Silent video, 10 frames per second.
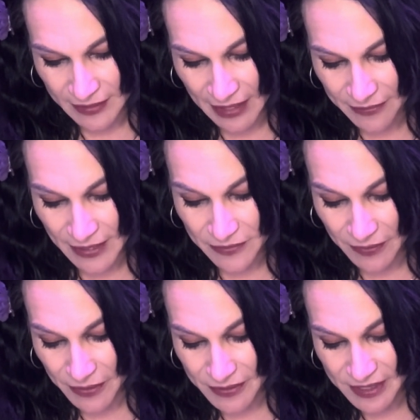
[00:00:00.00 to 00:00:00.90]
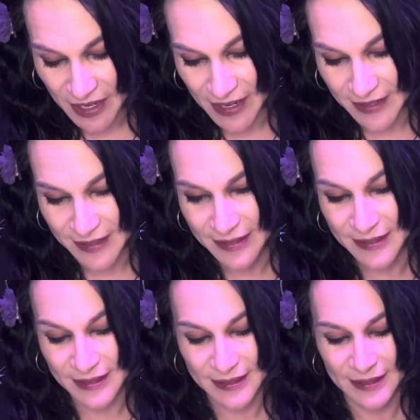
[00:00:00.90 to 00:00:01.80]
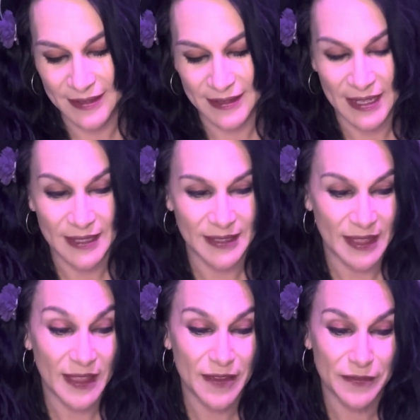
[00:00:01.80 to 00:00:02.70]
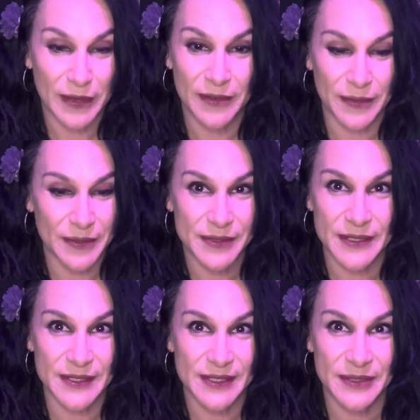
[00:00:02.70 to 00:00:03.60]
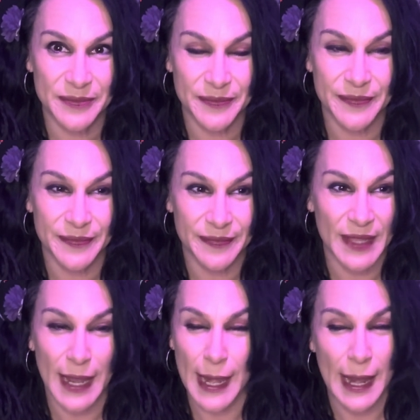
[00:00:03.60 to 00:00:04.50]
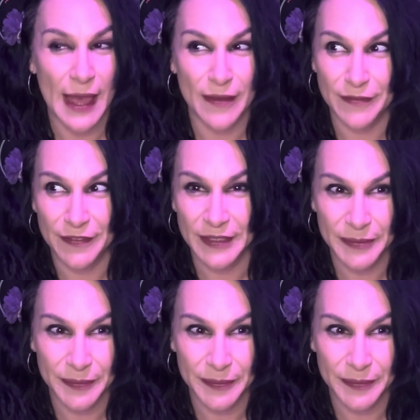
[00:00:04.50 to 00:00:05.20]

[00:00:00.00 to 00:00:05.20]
That red rose card. Love red roses. Love.